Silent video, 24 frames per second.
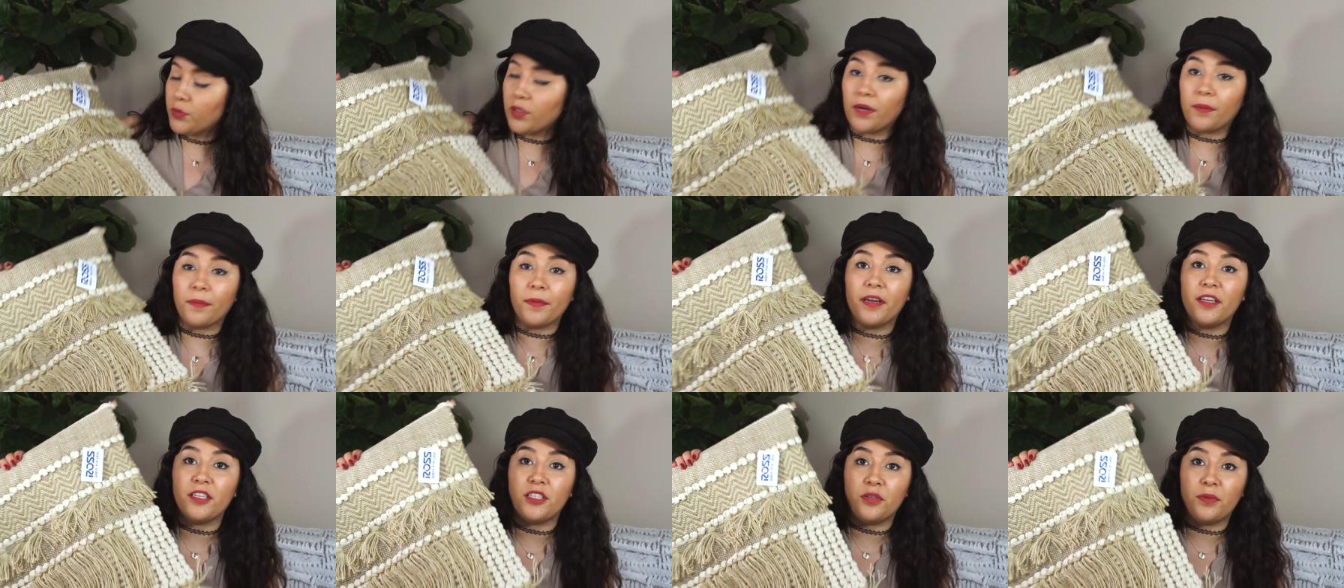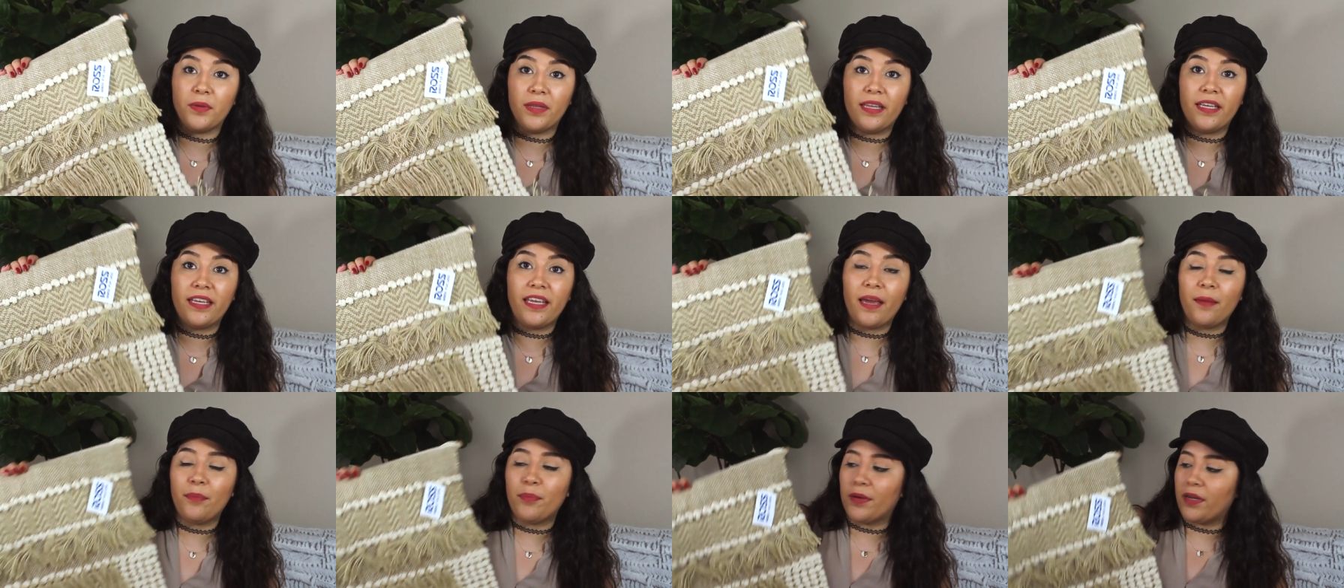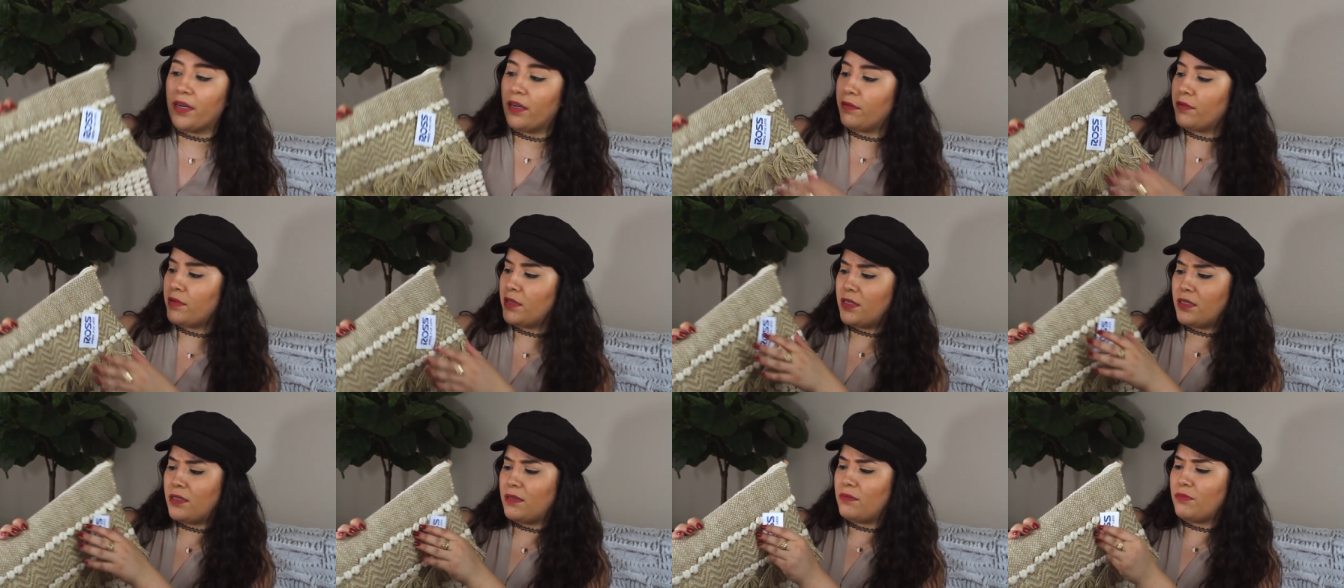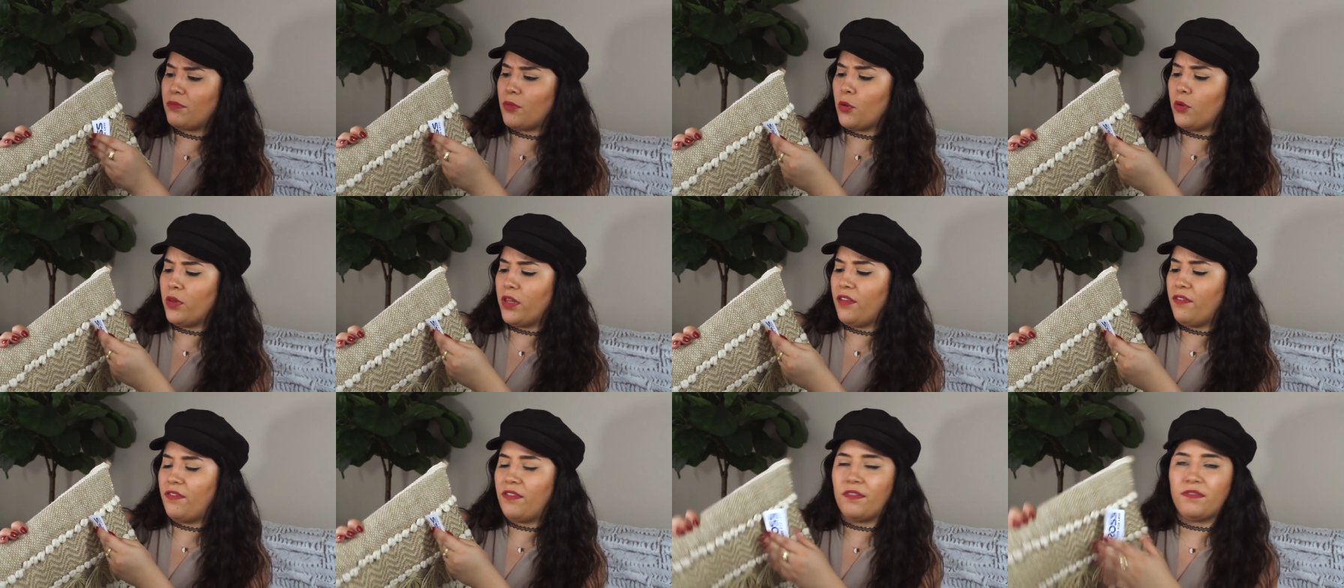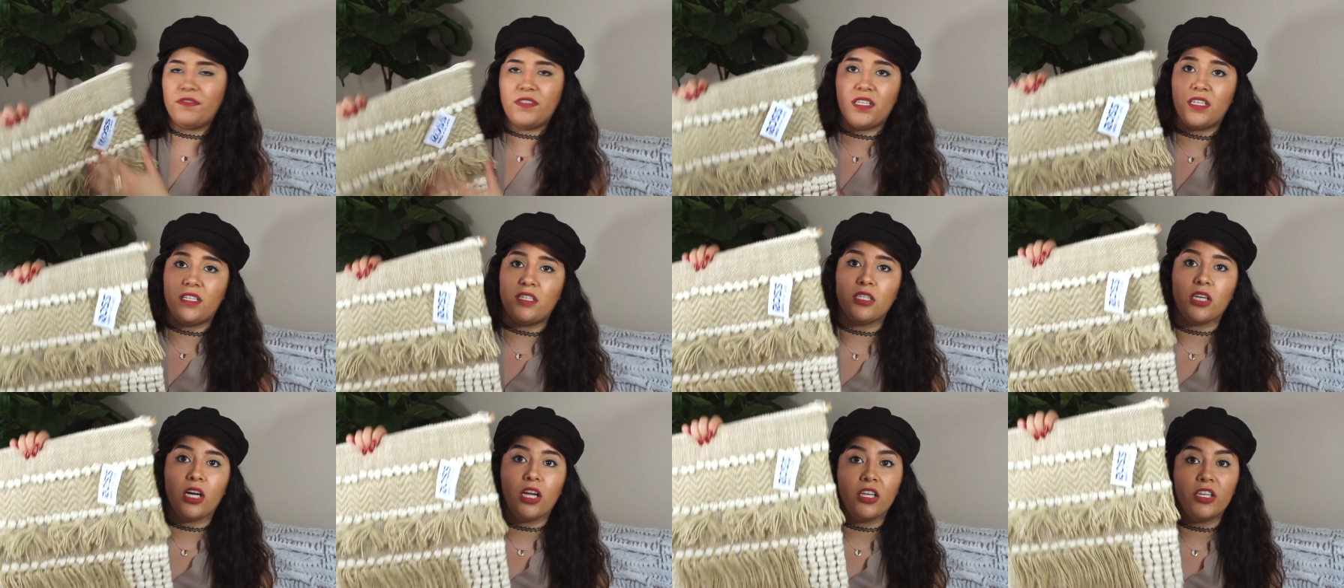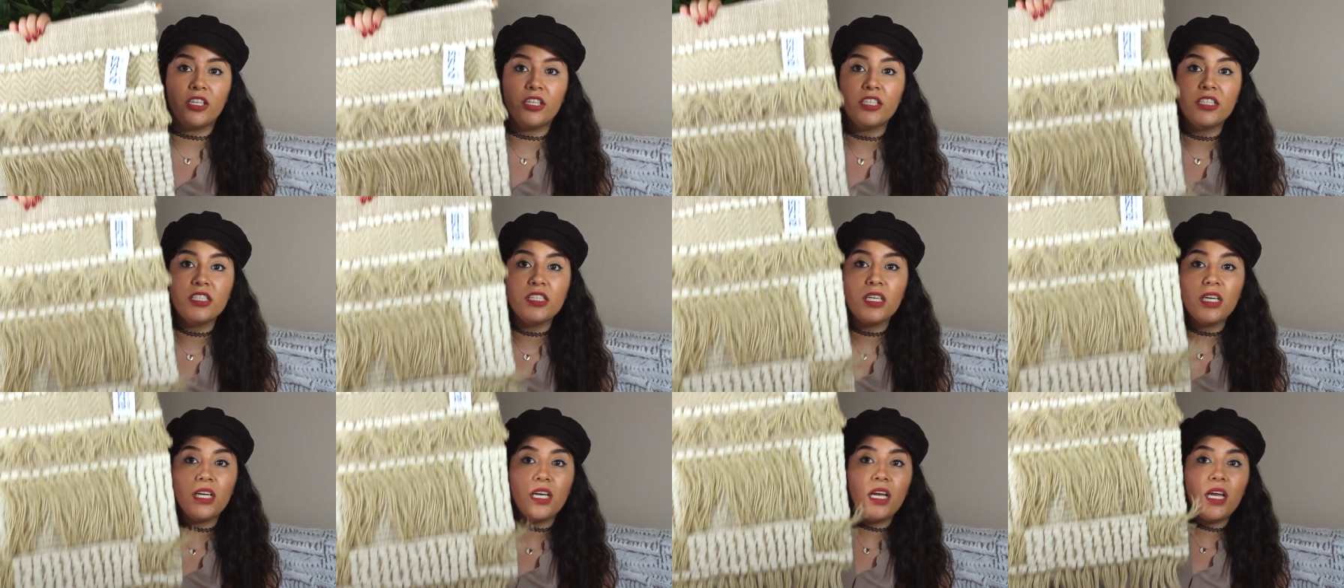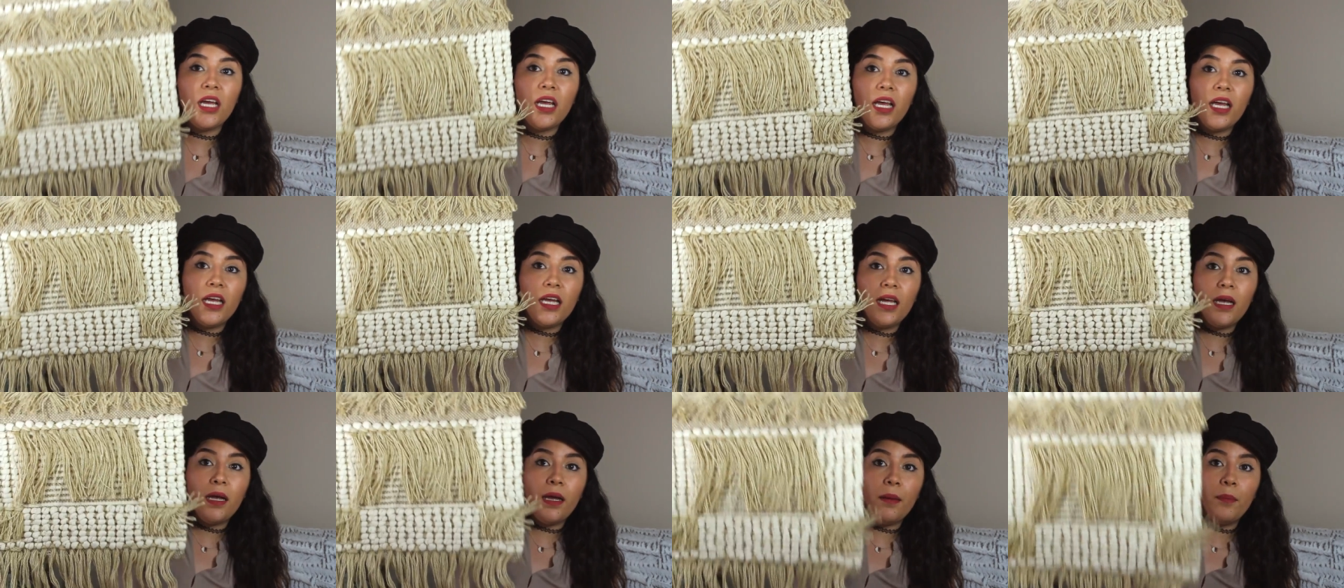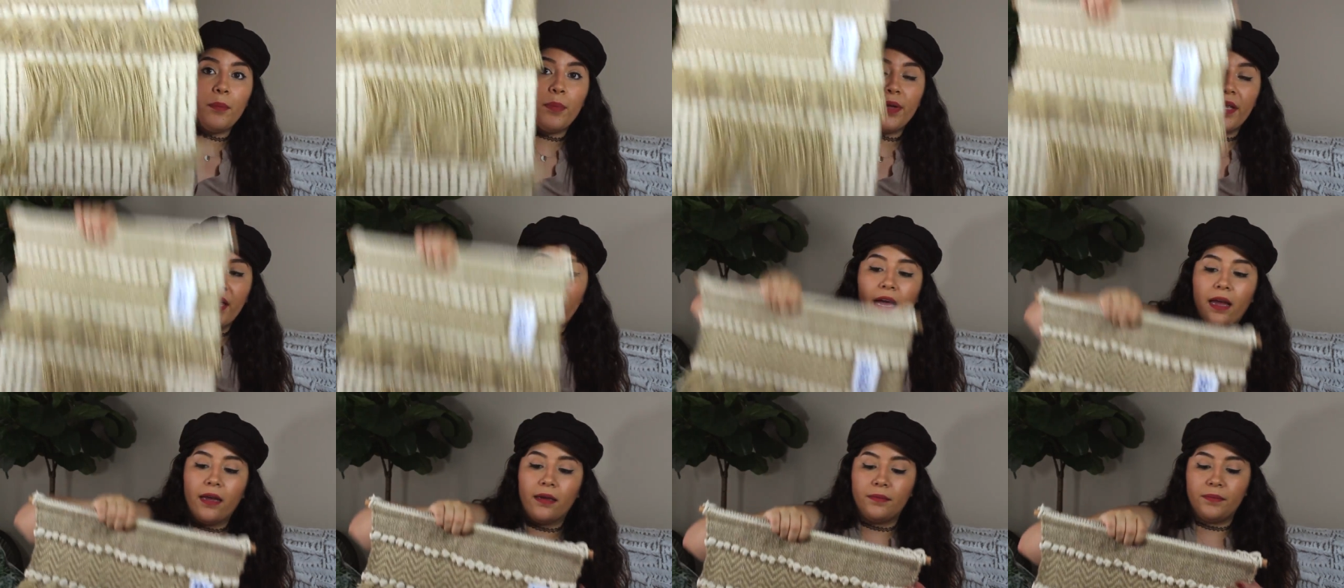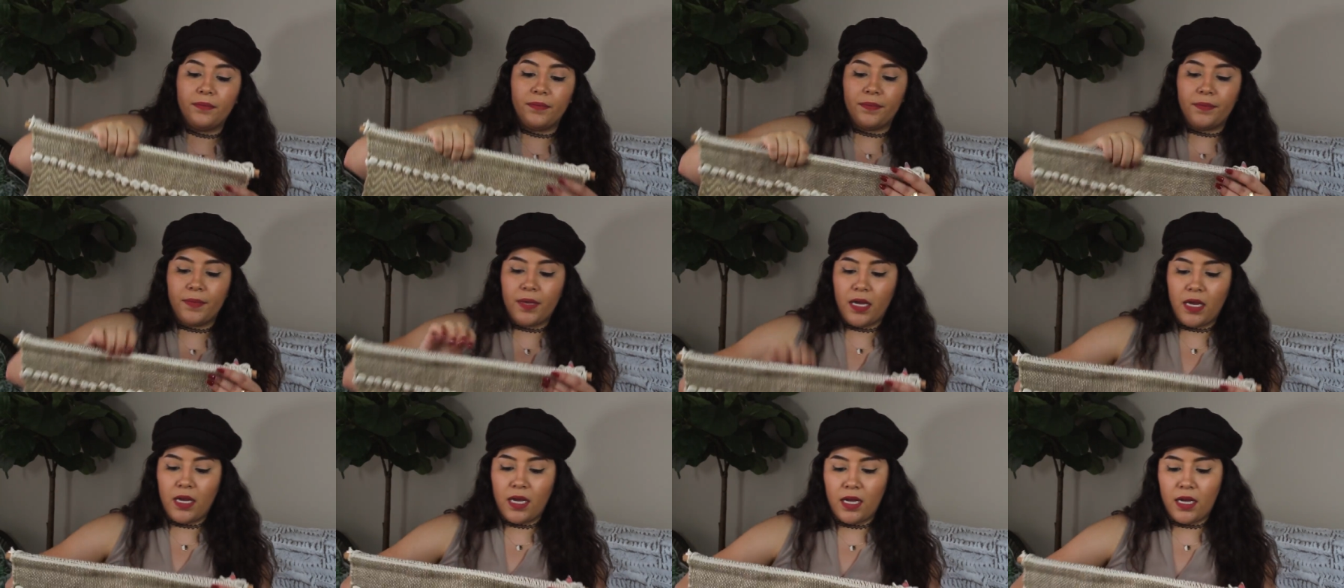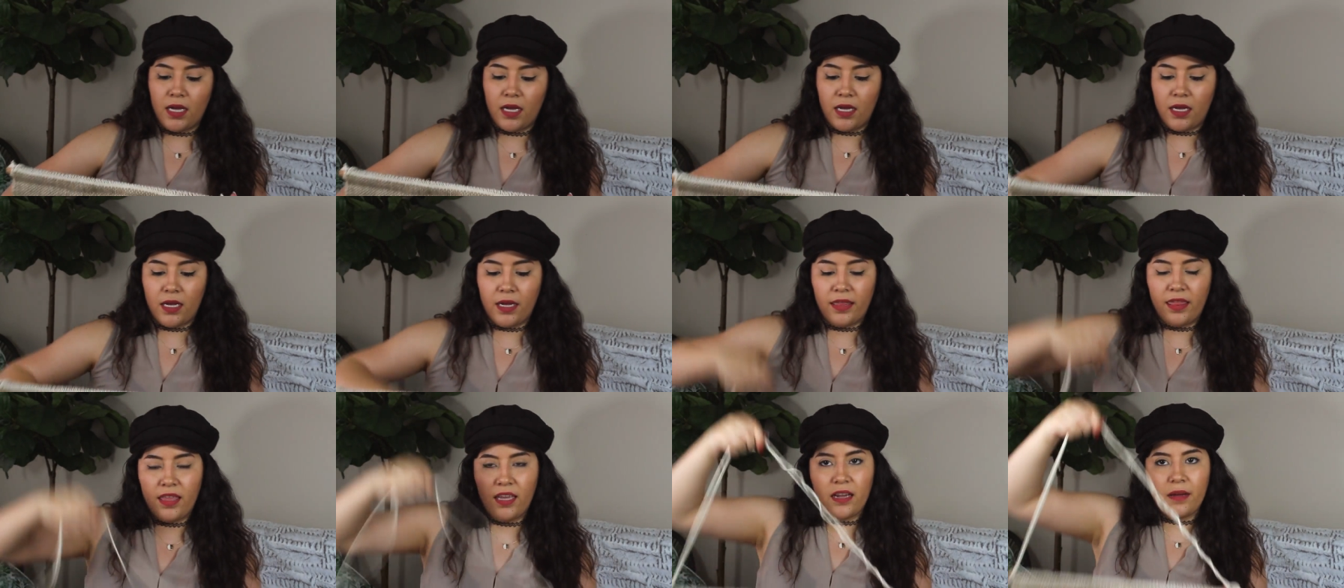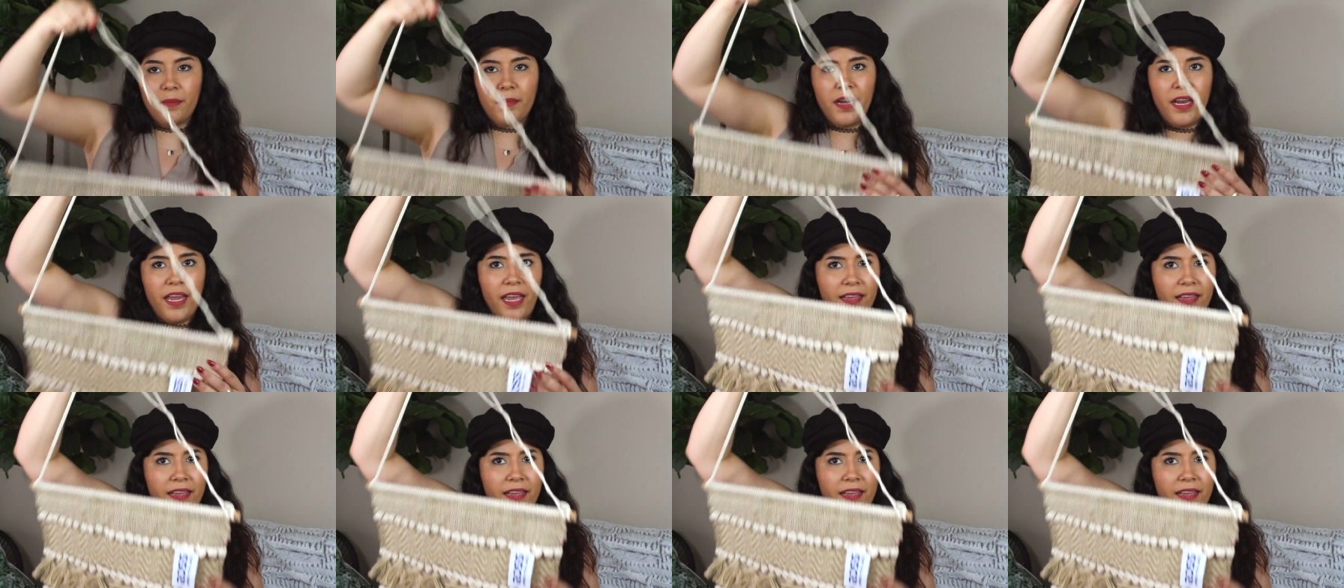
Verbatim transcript: what I'm gonna do with it yet, but it was only $15 but yeah uh, I think I'm gonna